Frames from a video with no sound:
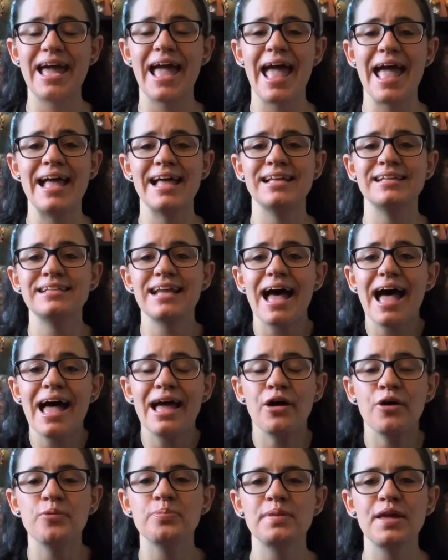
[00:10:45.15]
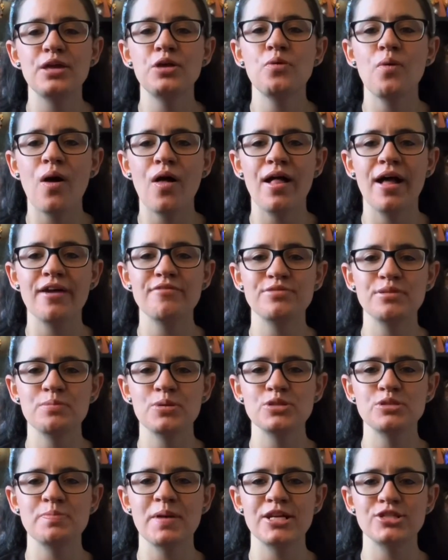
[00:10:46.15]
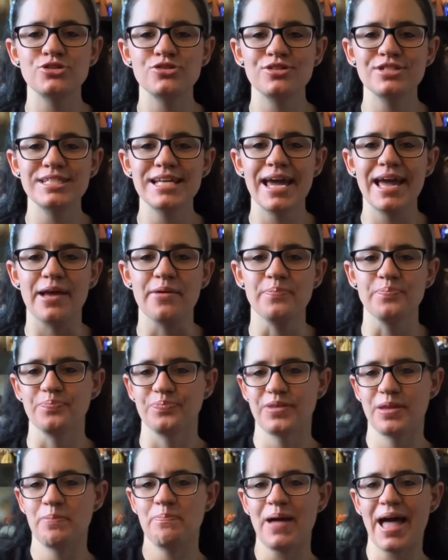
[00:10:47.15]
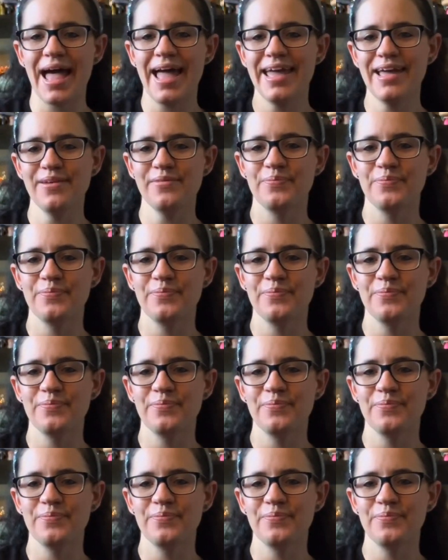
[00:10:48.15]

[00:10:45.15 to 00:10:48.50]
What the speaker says: and I hope that you all have the most magical day. Bye.